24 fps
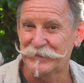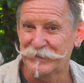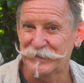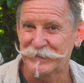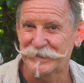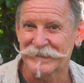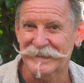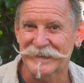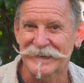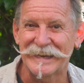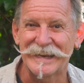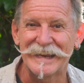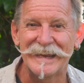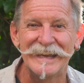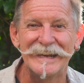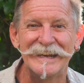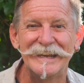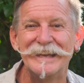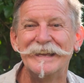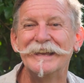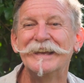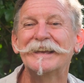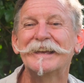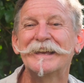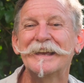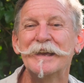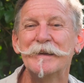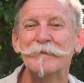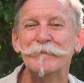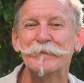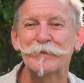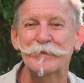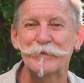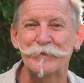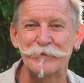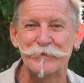using any
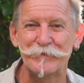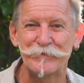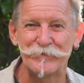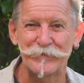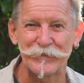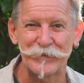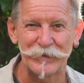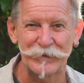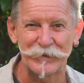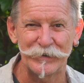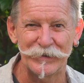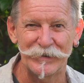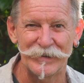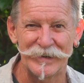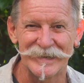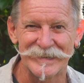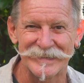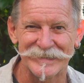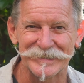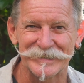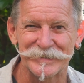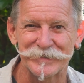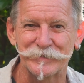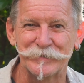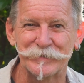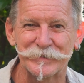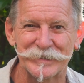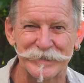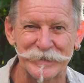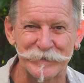chemical fertilisers or